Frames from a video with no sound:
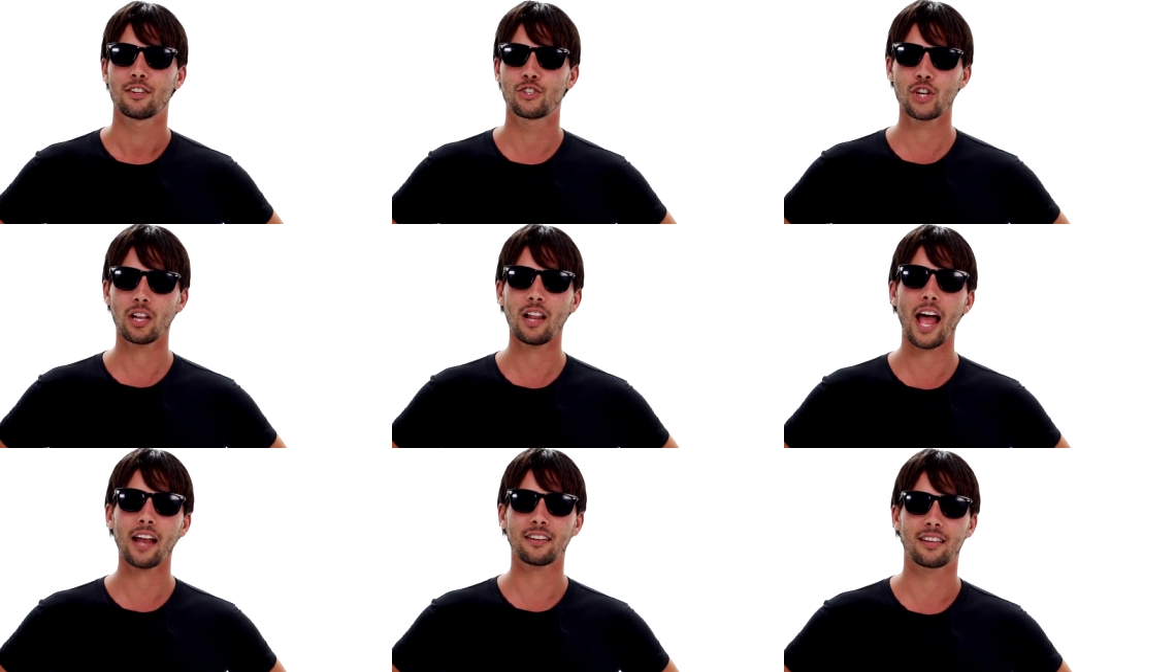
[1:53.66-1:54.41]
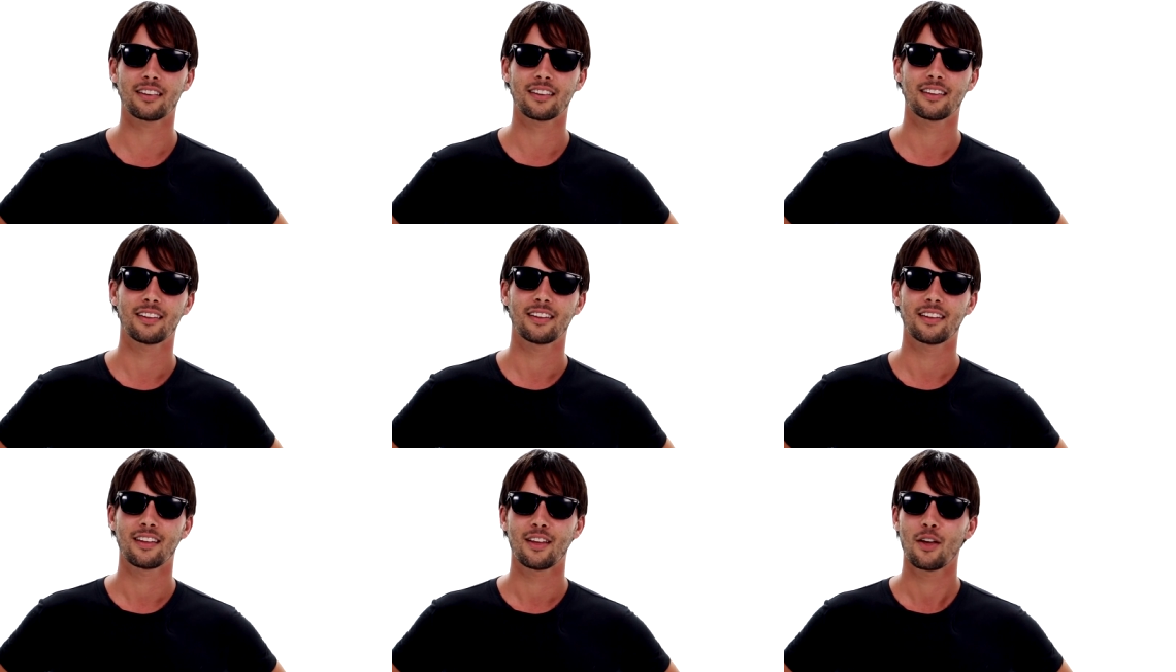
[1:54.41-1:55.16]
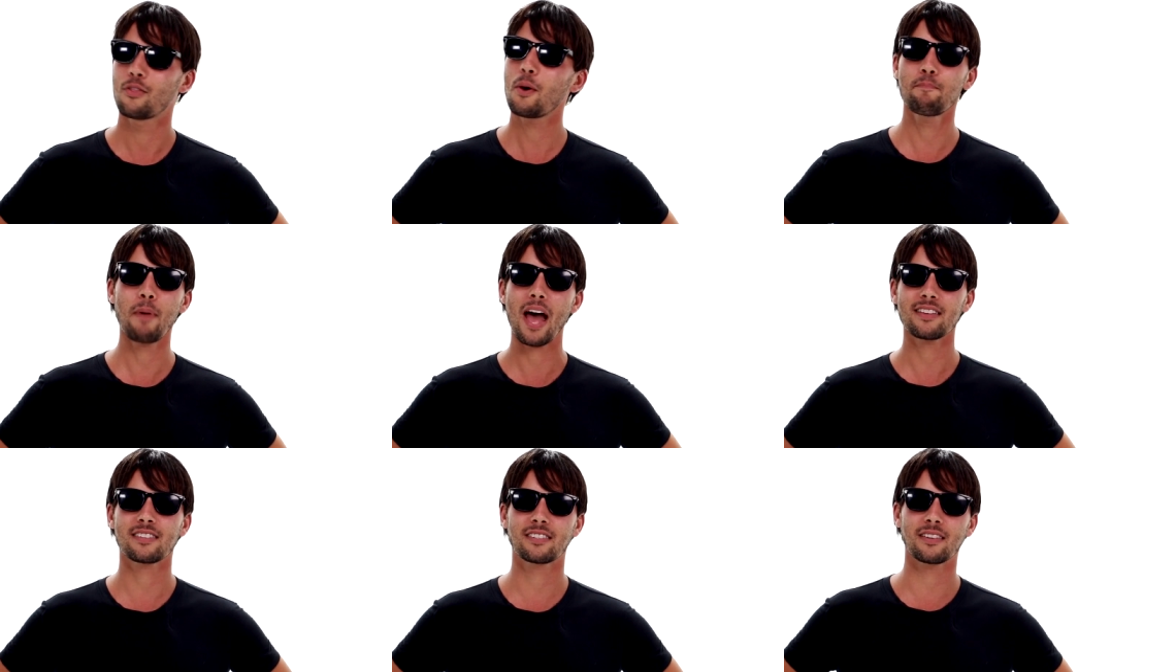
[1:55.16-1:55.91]
Gillette, the
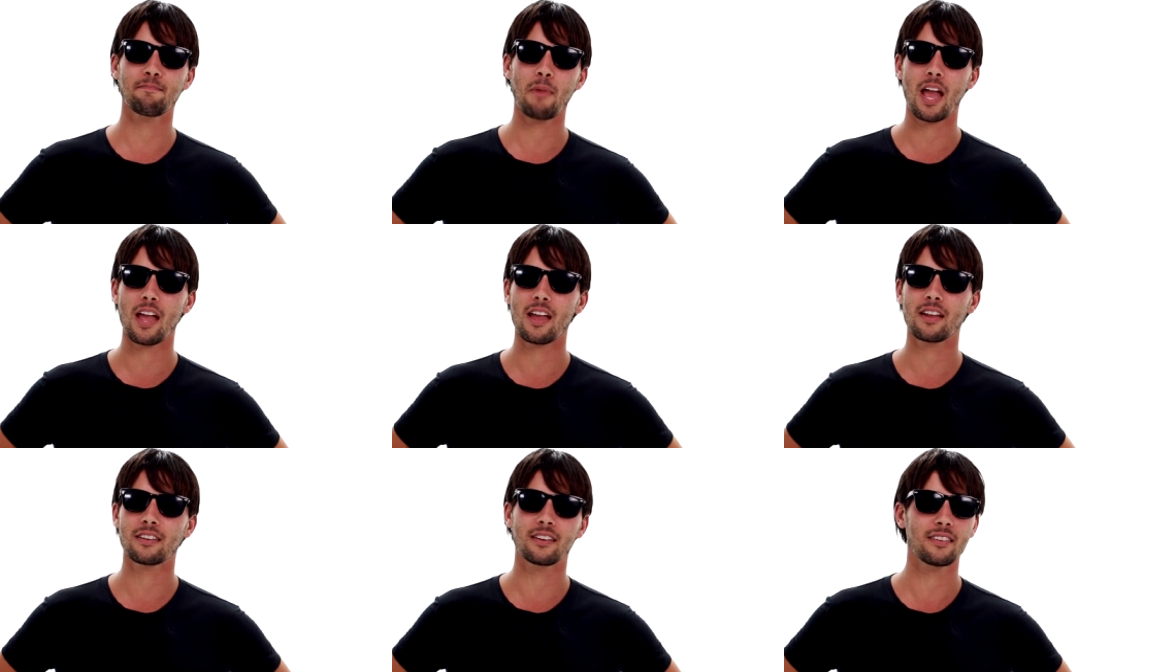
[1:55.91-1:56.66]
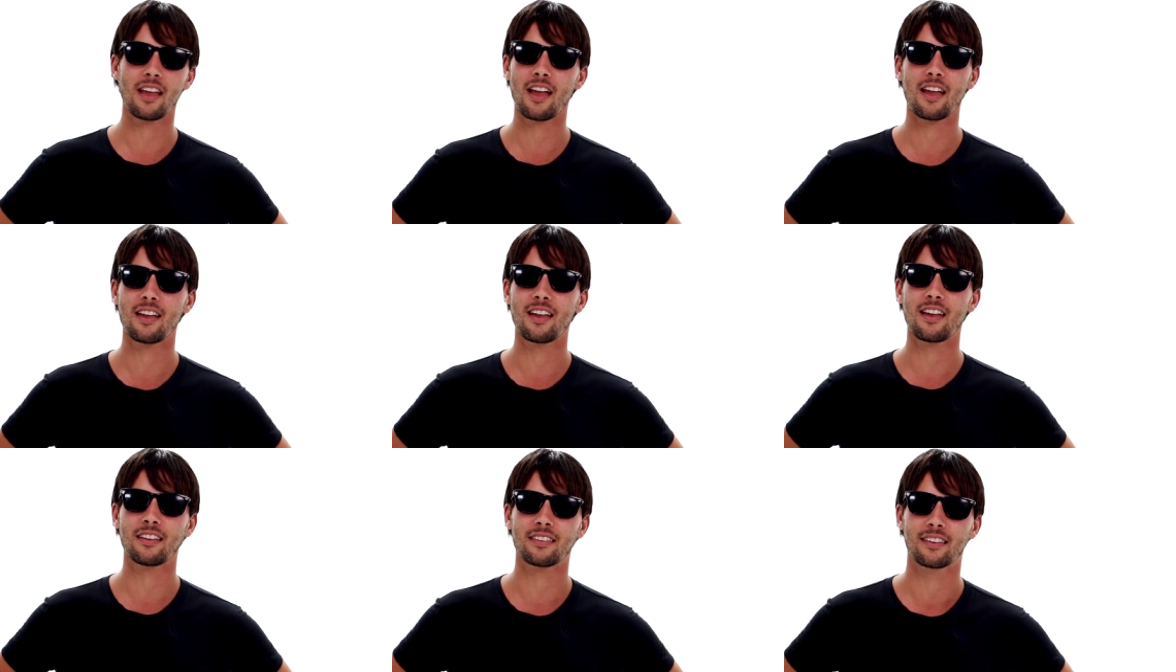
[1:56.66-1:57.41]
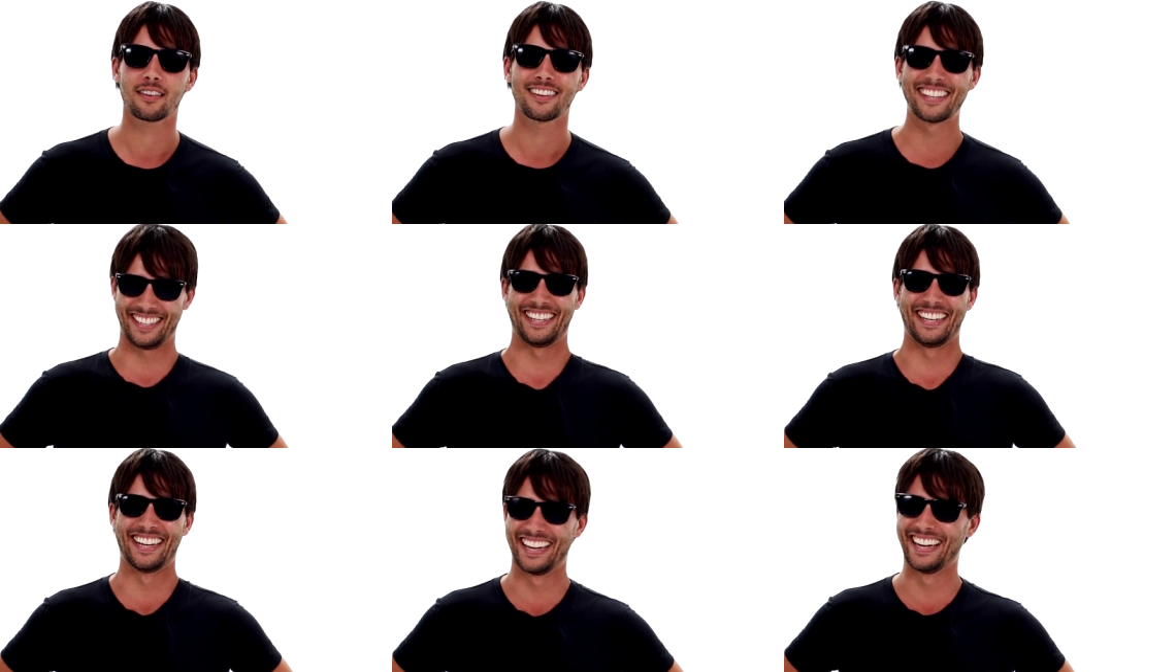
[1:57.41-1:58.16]
best a man can get.
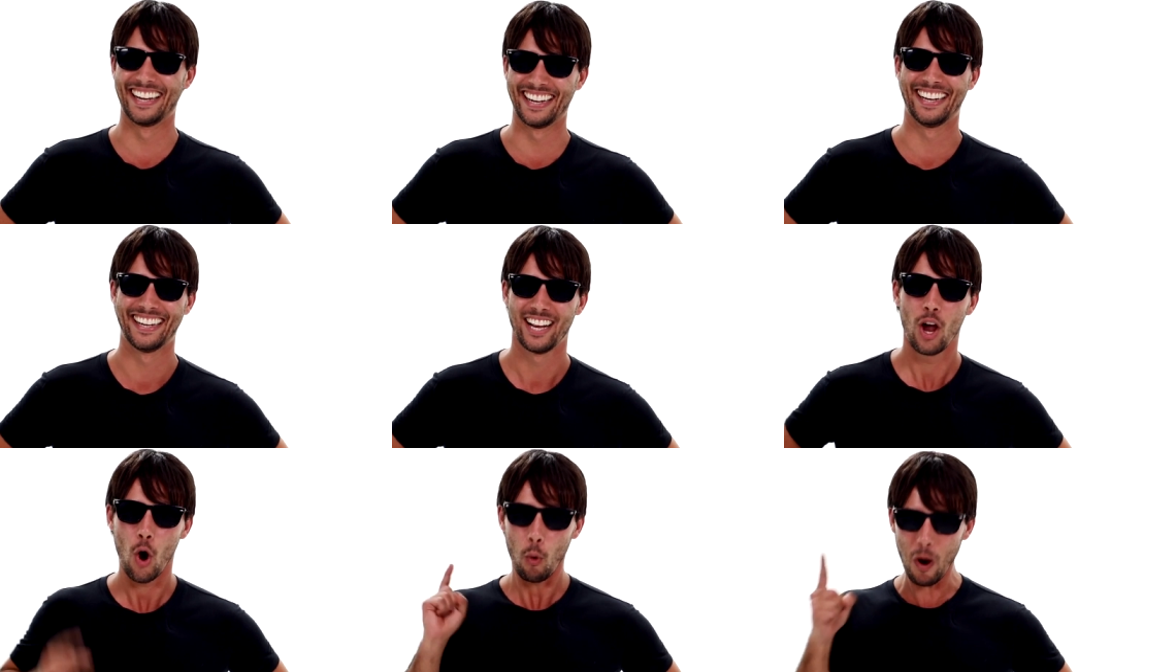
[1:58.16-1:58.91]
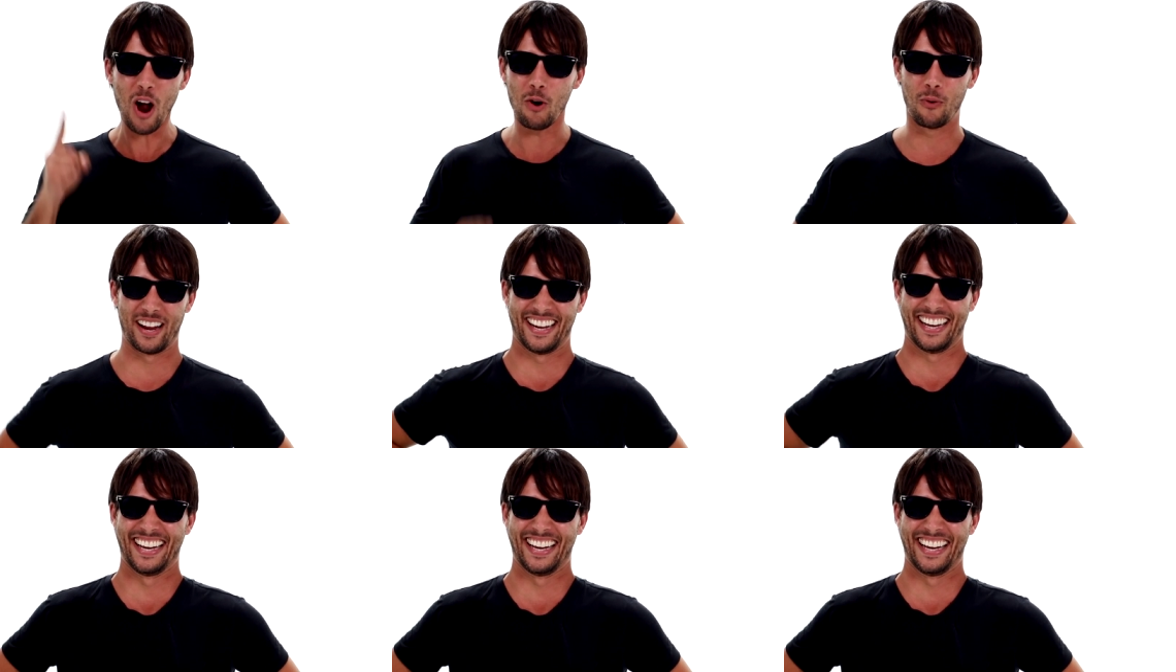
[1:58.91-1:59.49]
Woo!